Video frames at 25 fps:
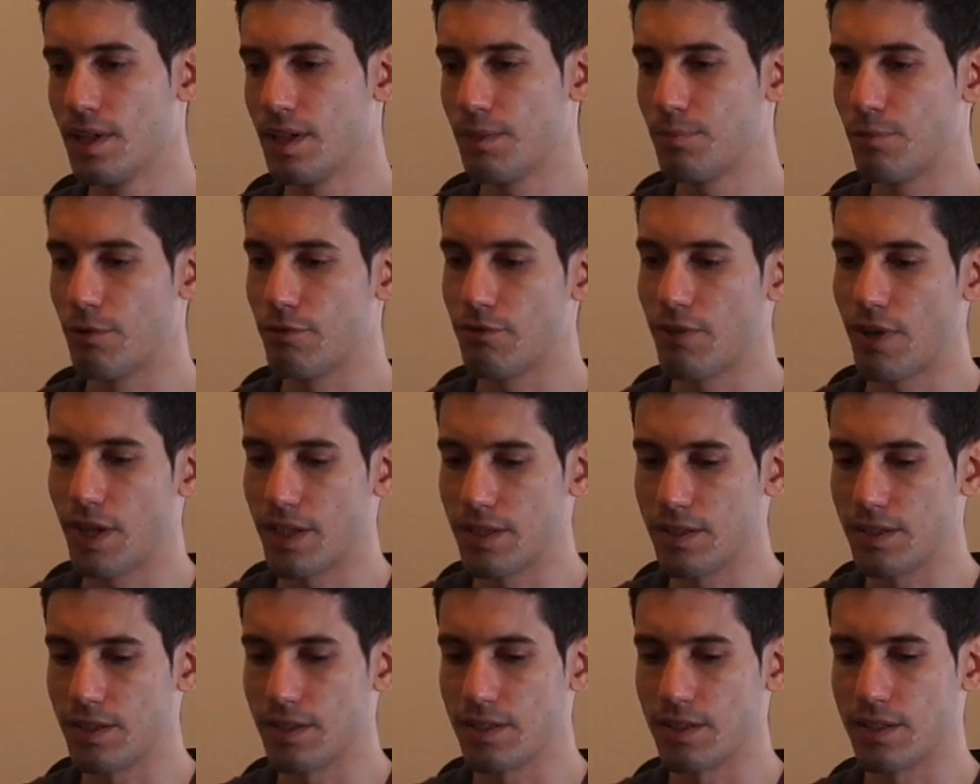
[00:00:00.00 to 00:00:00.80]

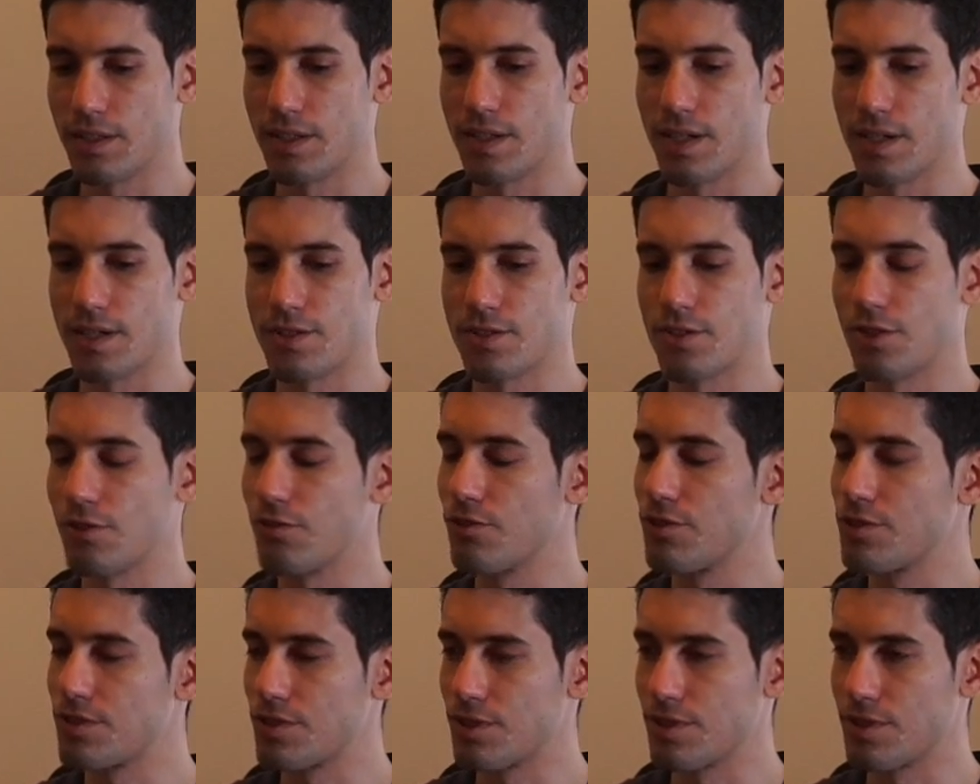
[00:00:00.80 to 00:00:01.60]
providing uh,
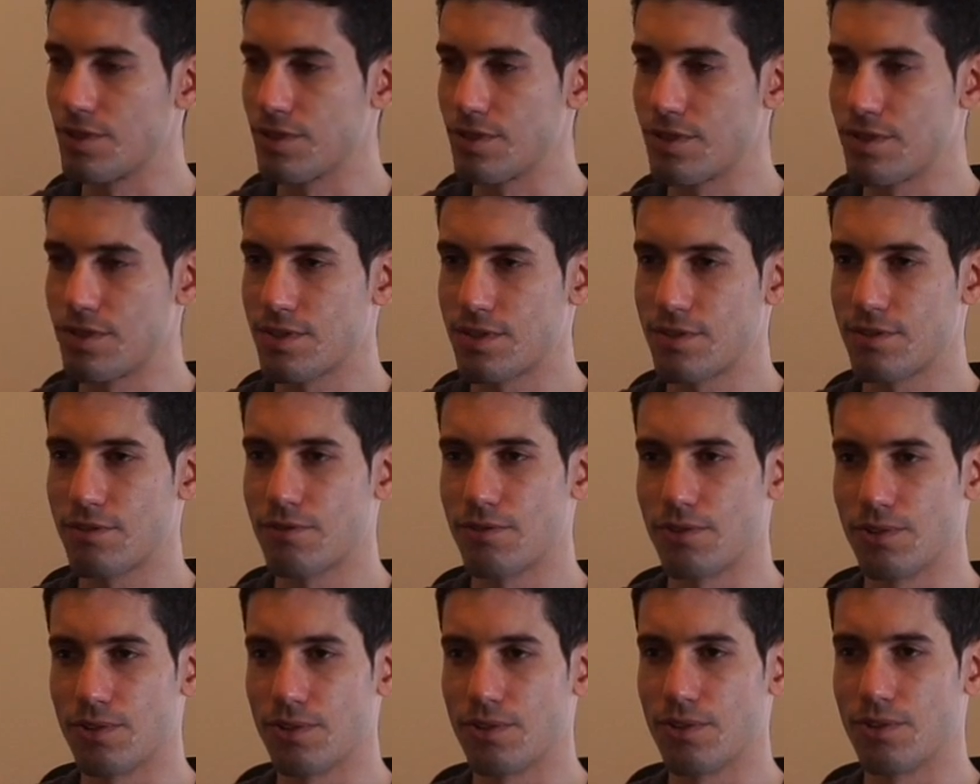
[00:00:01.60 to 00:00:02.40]
services
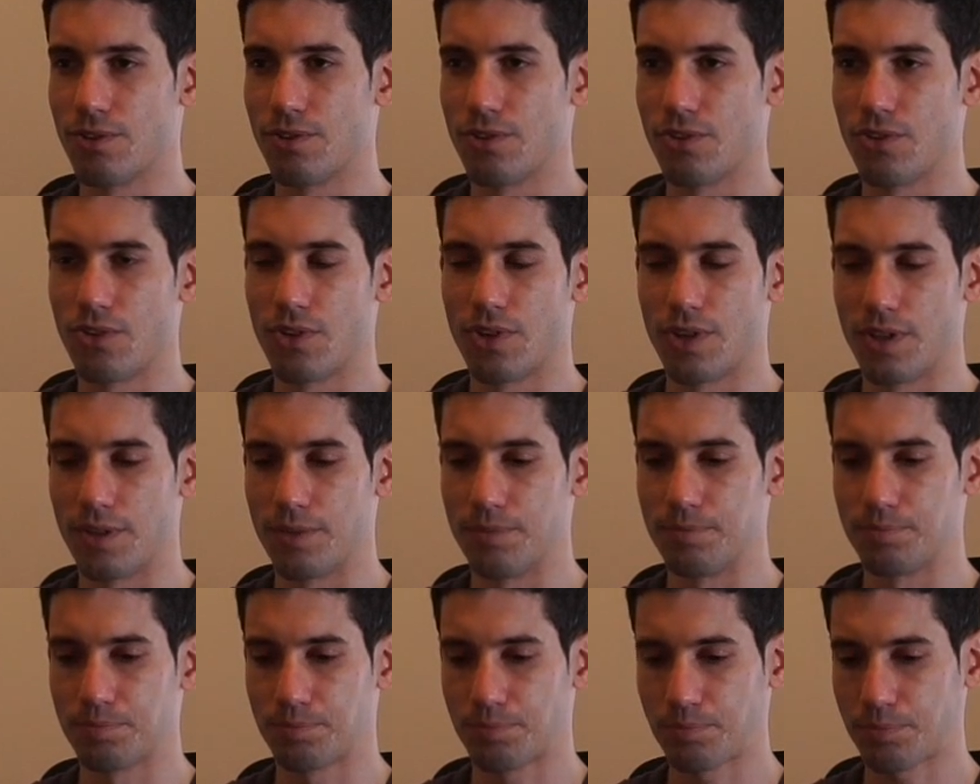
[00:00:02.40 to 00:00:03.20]
for um,